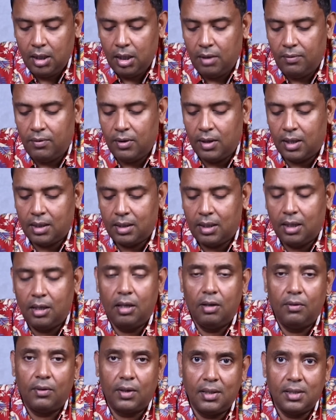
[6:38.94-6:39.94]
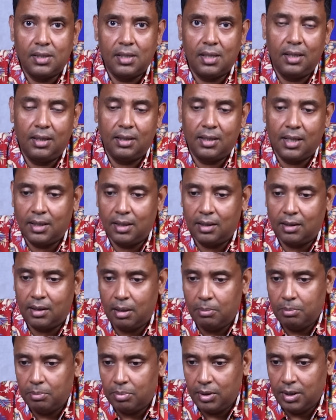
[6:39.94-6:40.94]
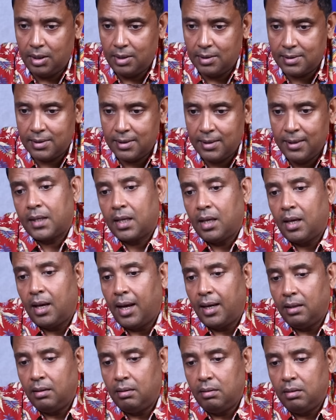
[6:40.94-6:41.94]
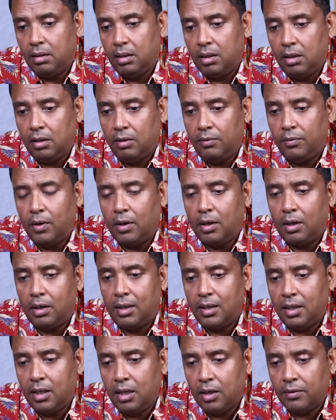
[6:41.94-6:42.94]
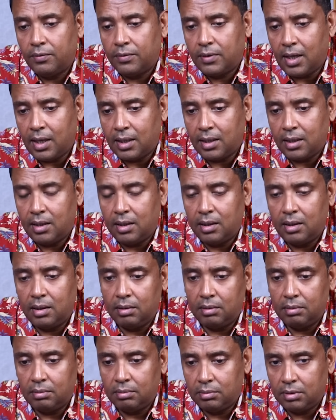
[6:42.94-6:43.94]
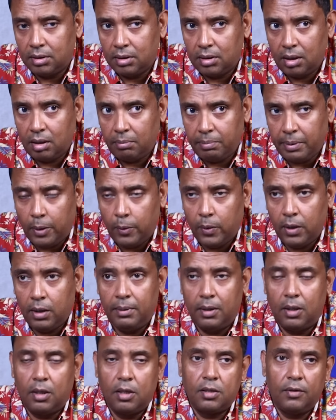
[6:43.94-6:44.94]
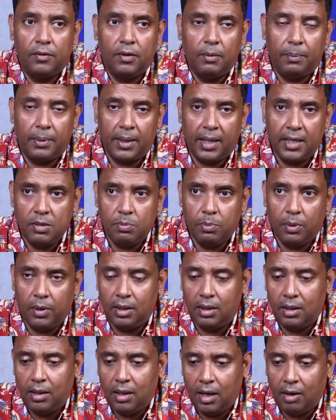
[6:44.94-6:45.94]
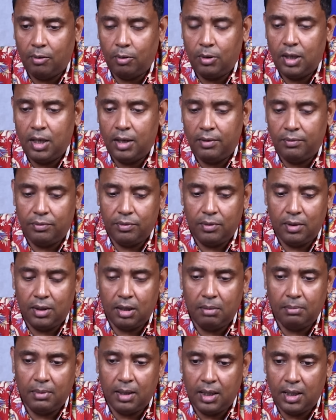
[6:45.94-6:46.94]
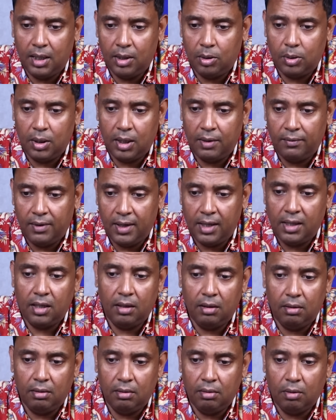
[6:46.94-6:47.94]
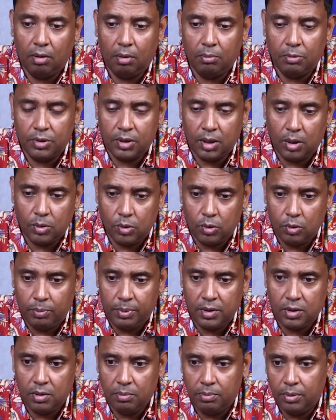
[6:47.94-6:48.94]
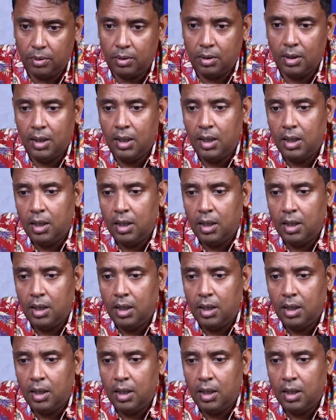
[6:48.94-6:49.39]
if you're thinking of considering Tata companies. And if you're thinking of Tata Power because of the price point, I only have little money, I don't have 900, almost 1,000 rupees to put,